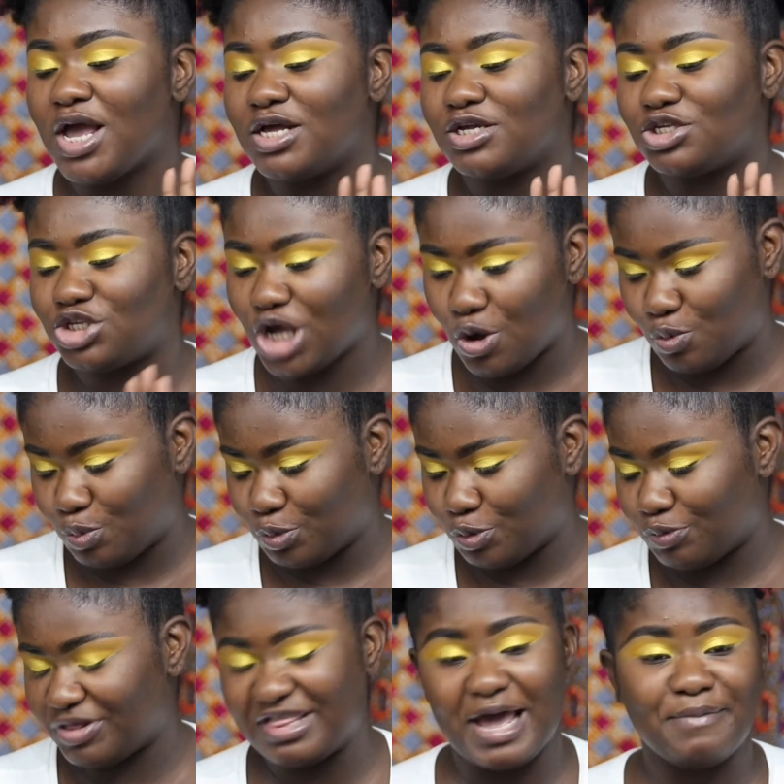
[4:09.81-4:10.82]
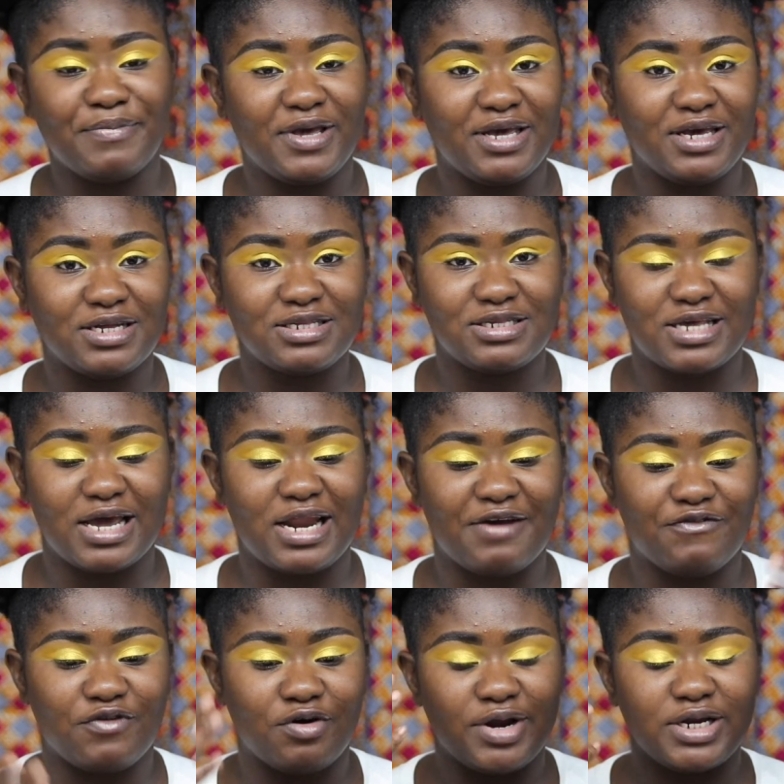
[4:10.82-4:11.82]
So with that being said,
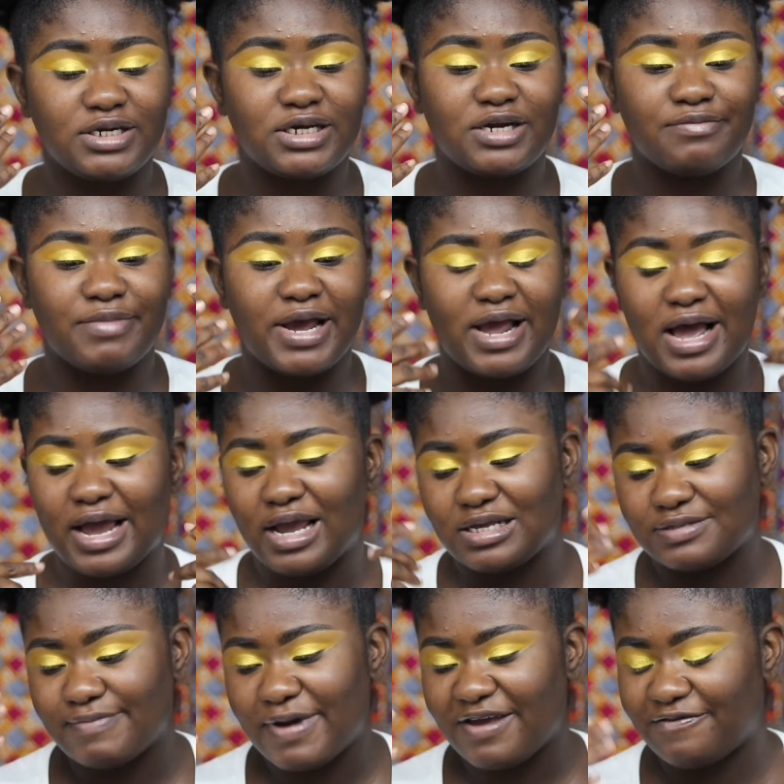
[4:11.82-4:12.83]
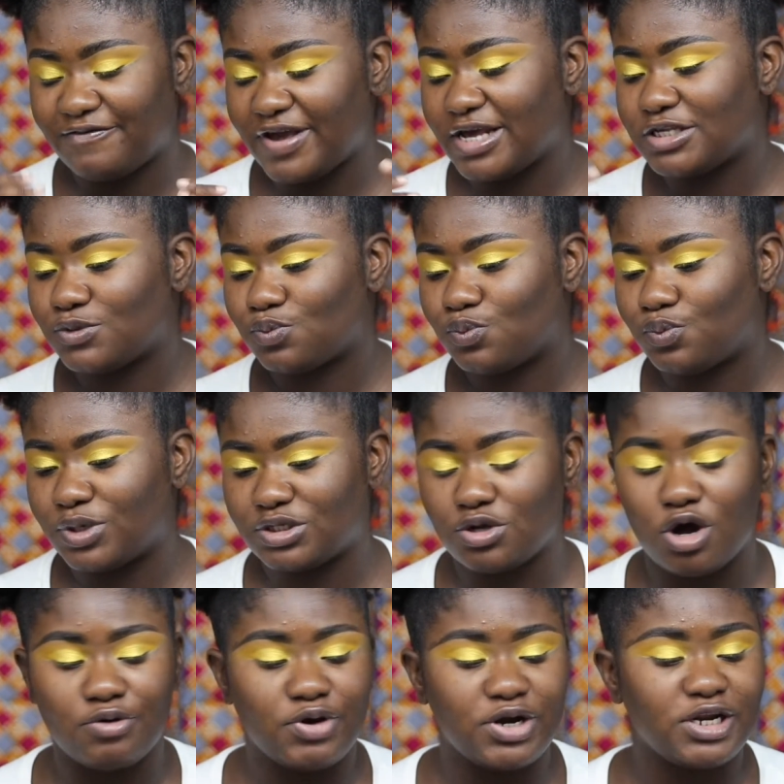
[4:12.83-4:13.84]
I've already done my eyes. My face was
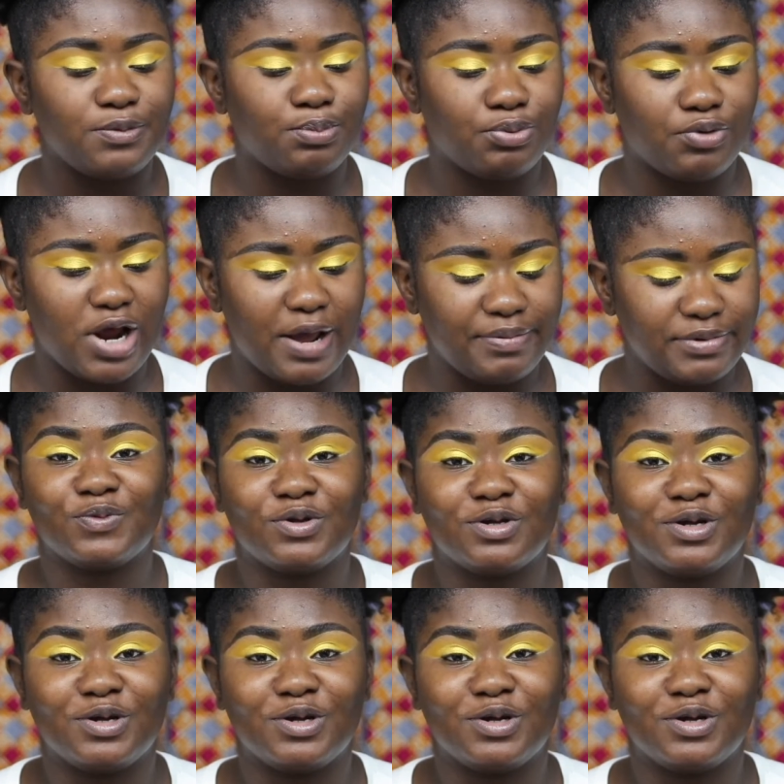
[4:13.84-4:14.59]
already prepped.